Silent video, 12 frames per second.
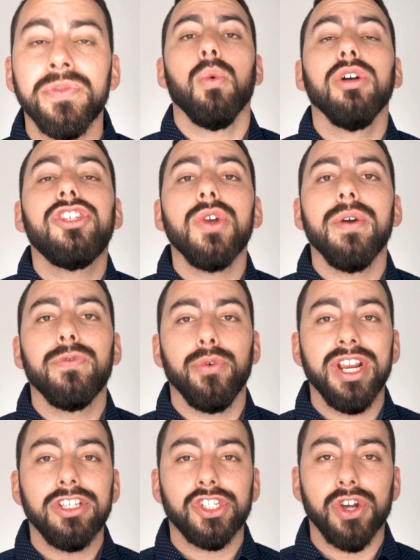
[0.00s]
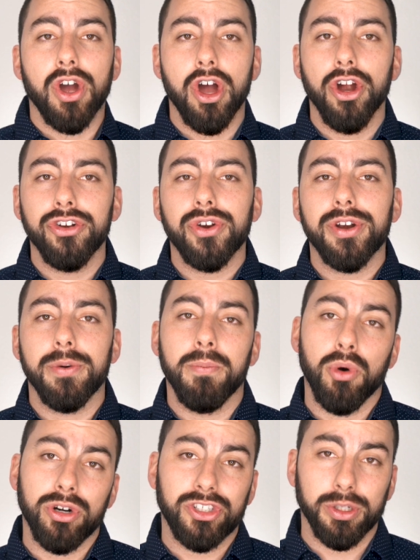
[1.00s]
Once you have reached 100 or
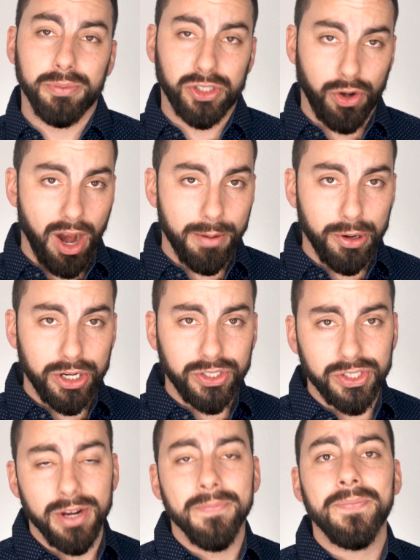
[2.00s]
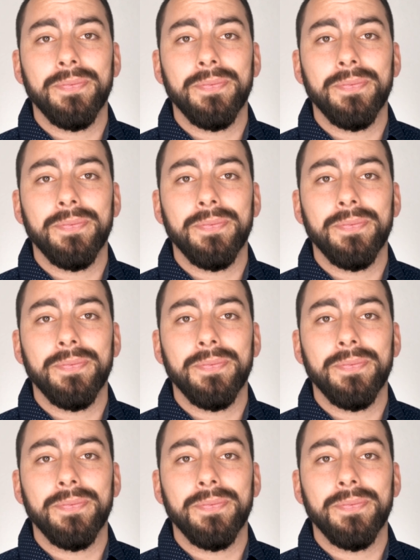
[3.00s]
more subscribers,